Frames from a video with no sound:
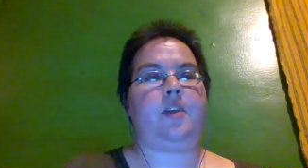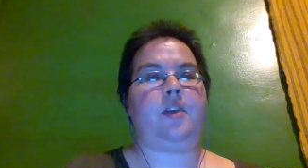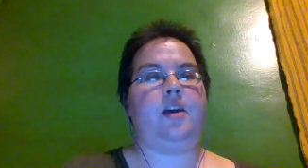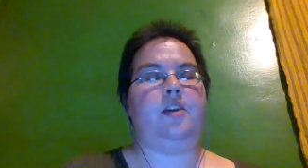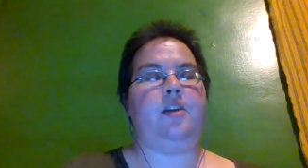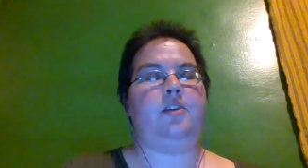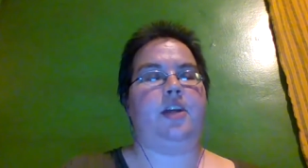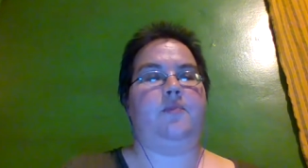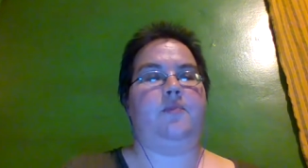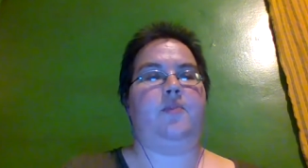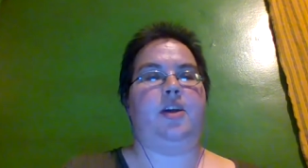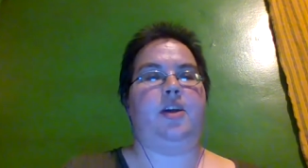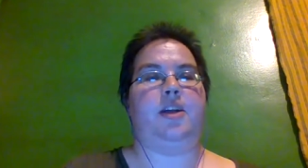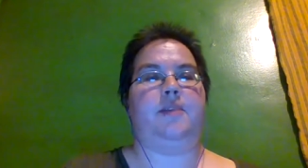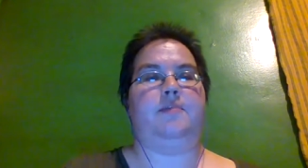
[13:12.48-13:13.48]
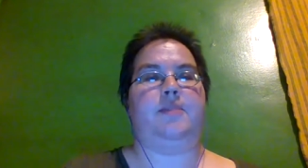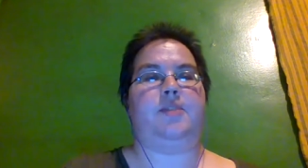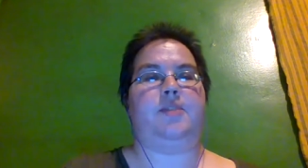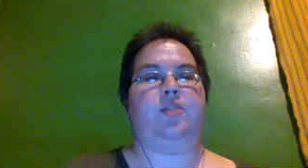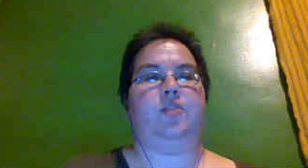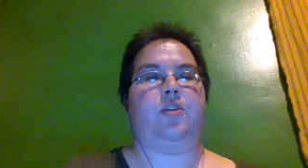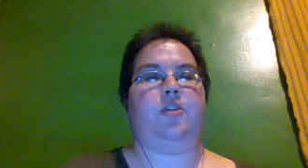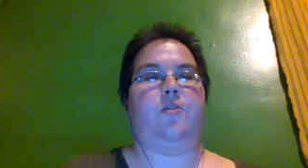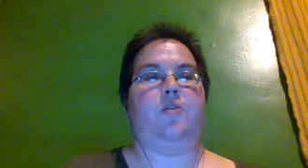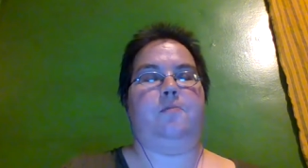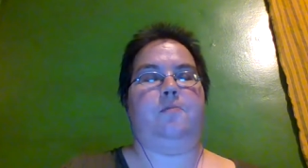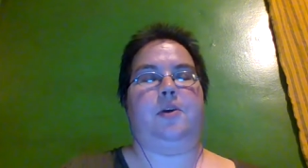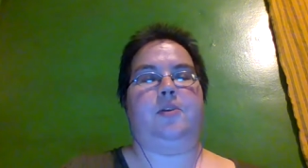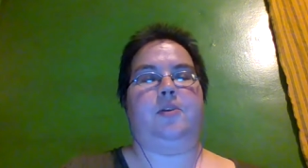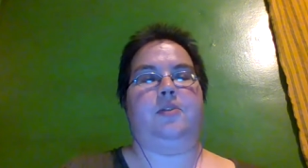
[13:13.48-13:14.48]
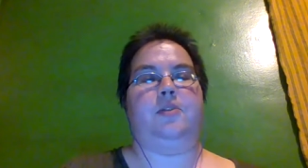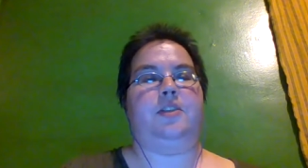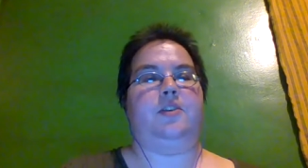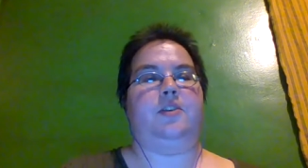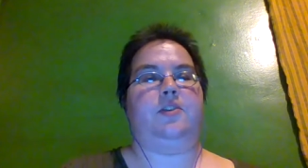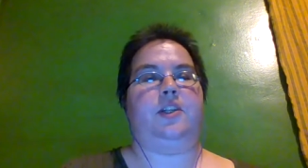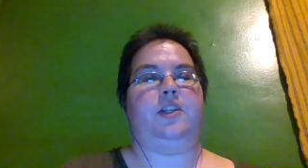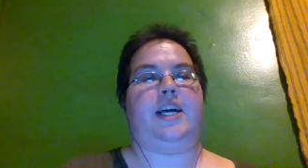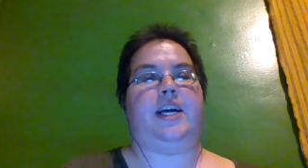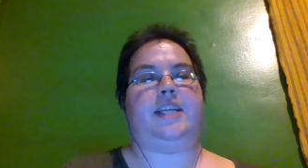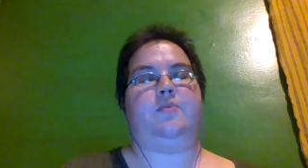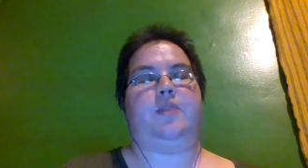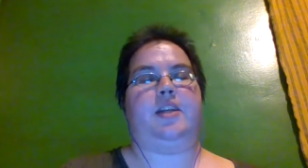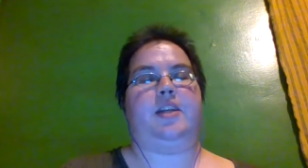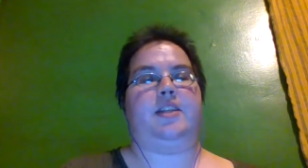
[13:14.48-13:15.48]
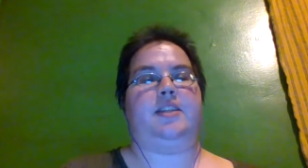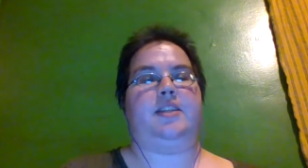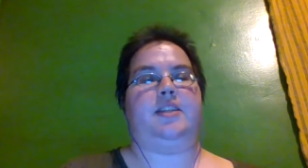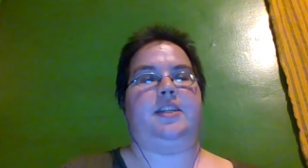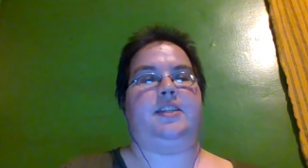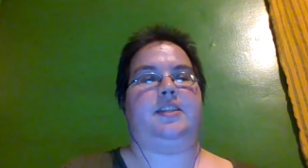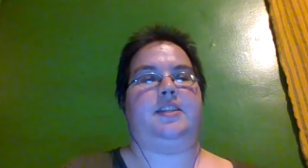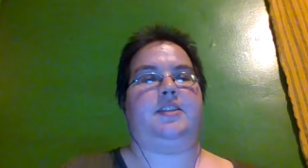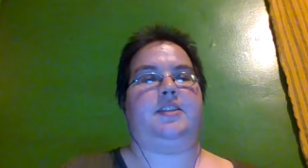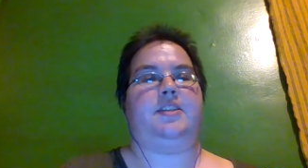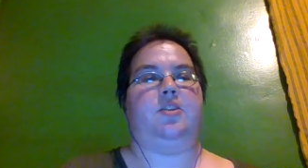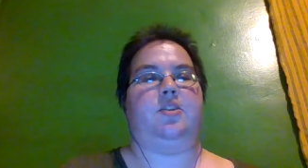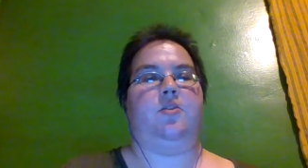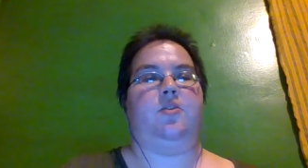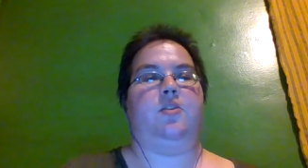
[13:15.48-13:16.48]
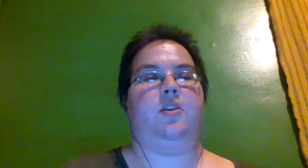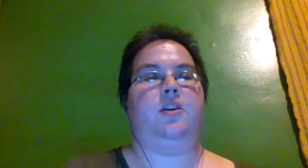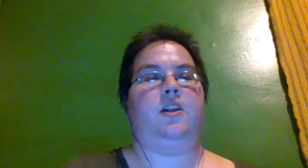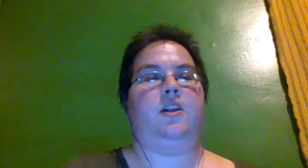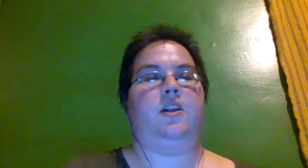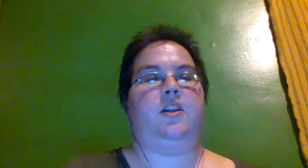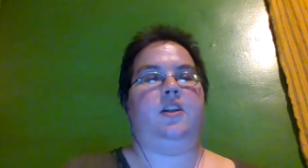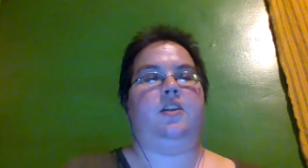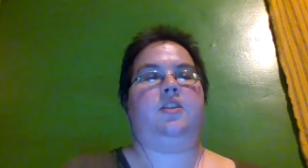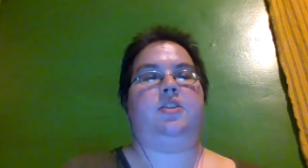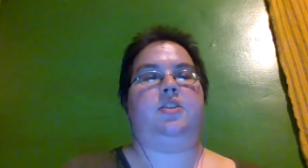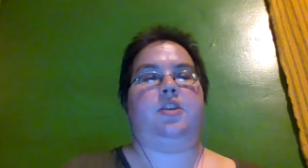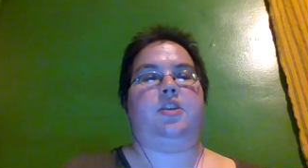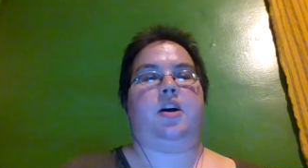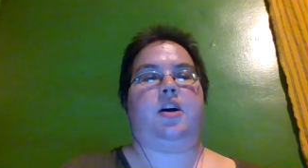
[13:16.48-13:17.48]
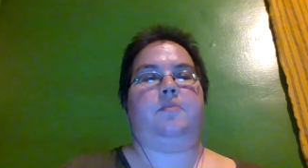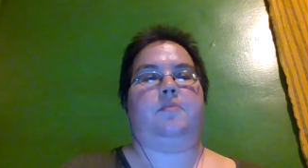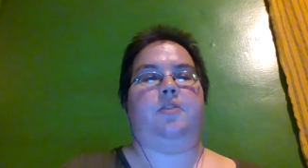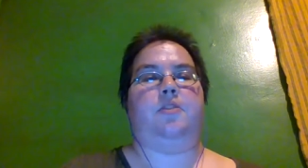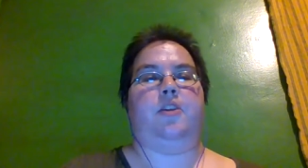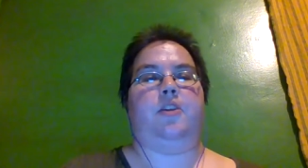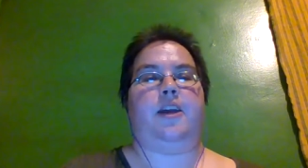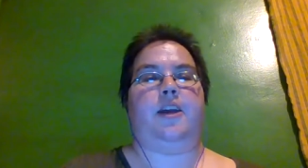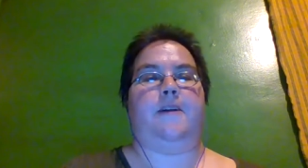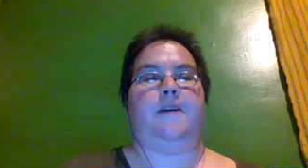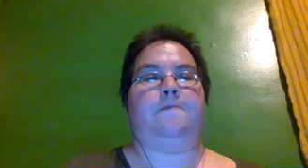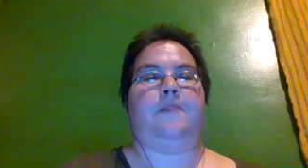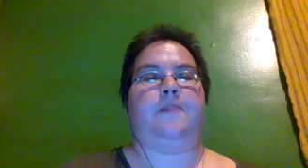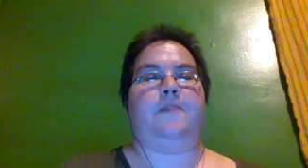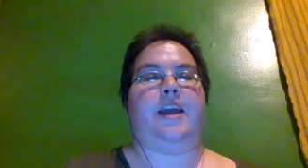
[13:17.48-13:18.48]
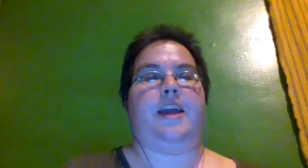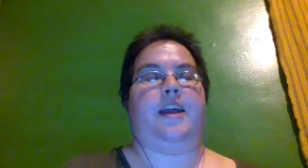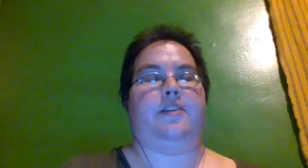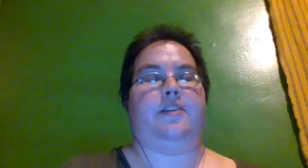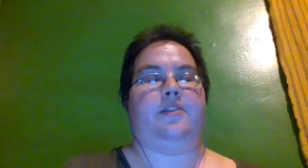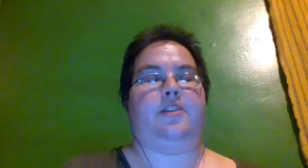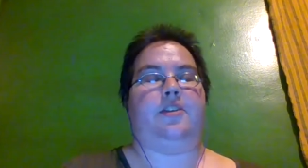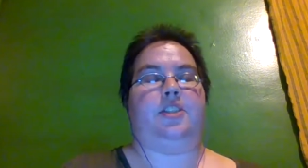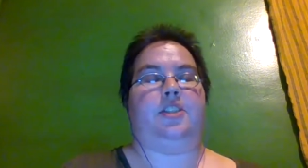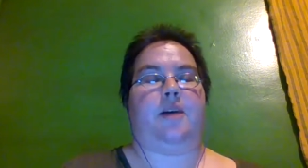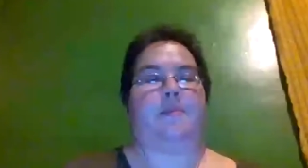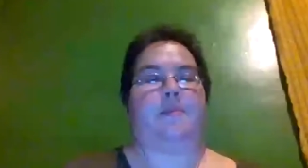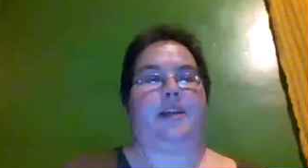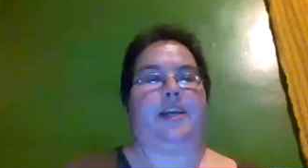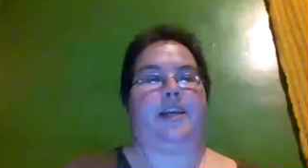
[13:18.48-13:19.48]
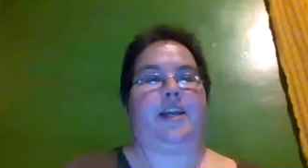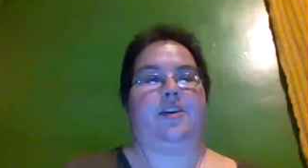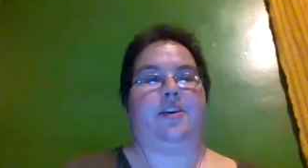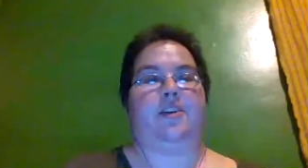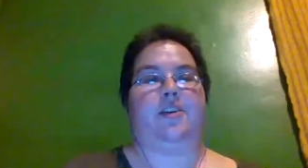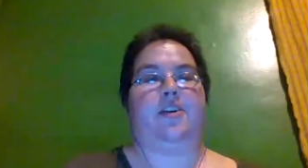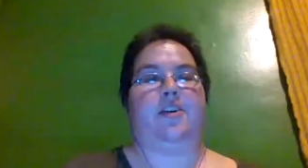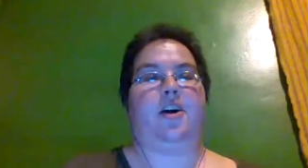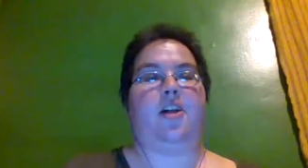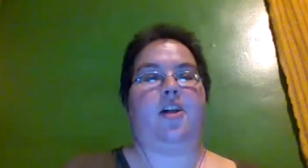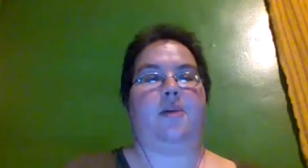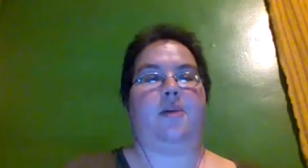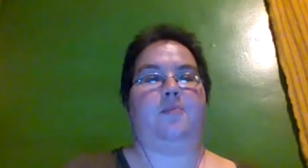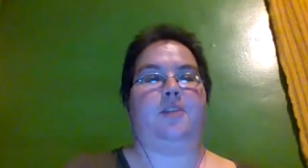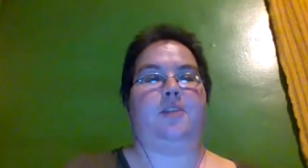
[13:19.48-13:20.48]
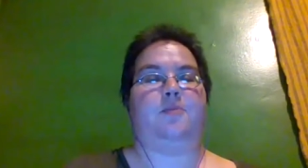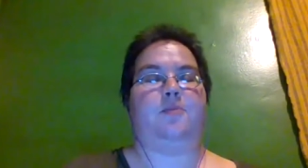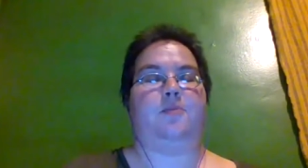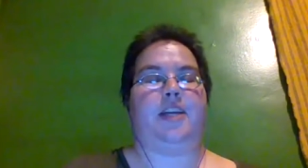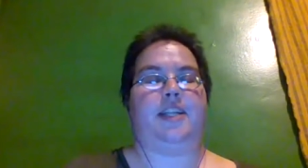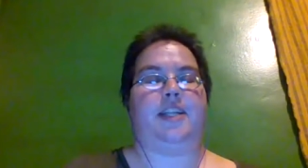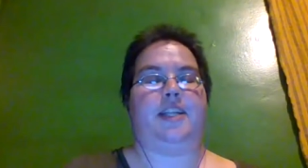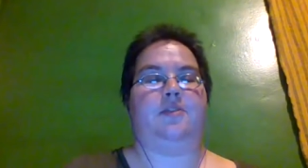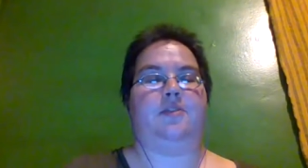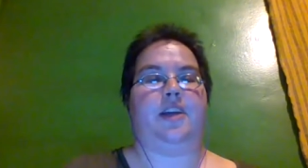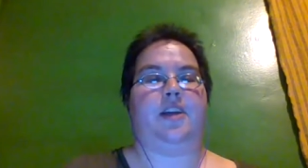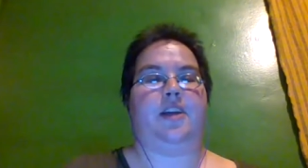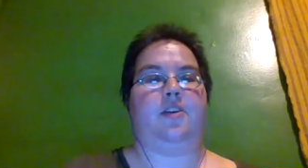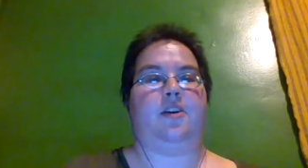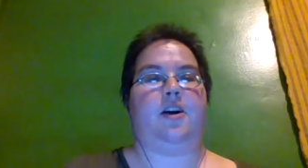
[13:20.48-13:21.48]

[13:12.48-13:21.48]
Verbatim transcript: Lynn Williams for the Golden Boot until the last week of the season. So good job, Clea, and good job on getting a co-op, which we'll get to later.